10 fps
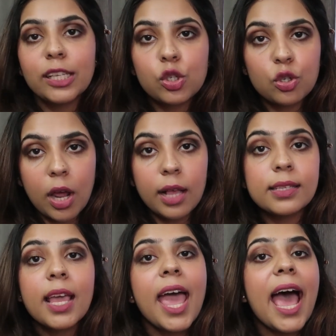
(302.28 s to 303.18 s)

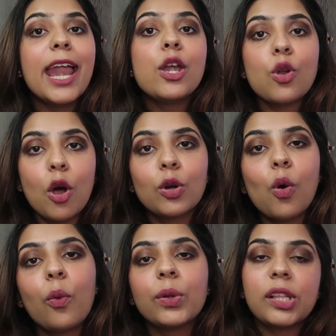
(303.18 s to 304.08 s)
extras and not
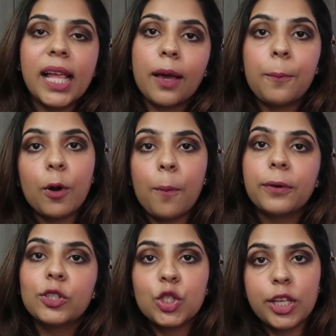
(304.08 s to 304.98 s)
go with like a
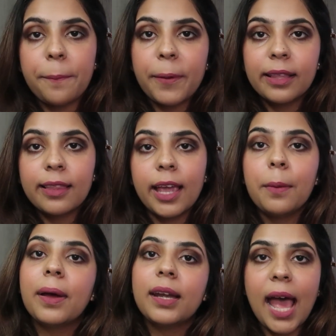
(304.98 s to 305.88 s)
proper shaping
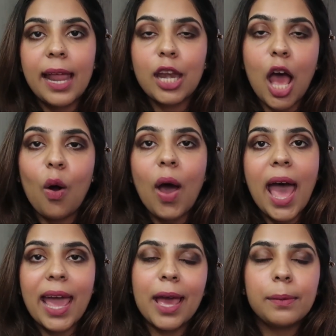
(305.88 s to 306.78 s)
thing. But now
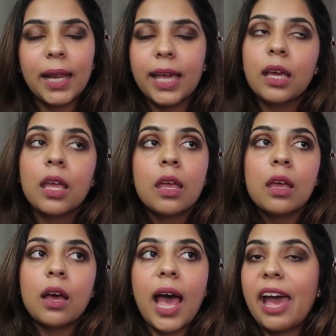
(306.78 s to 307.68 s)
I am like,
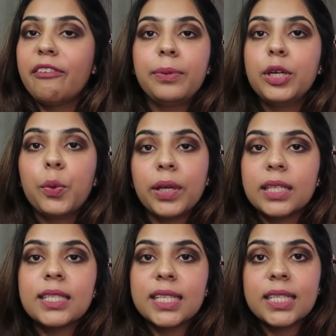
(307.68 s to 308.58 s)
I have been doing
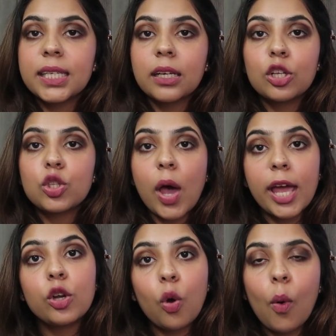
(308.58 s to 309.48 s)
this since years, so
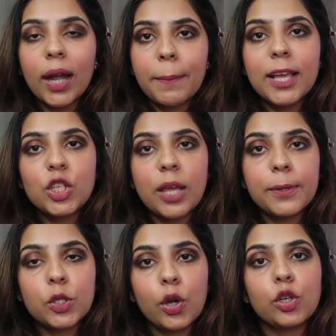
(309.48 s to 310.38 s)
I know what my
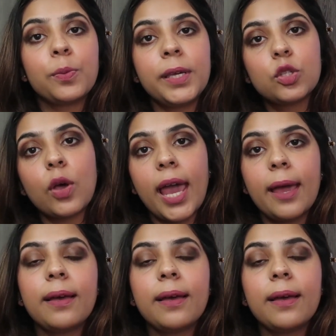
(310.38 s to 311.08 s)
shape is going to be. So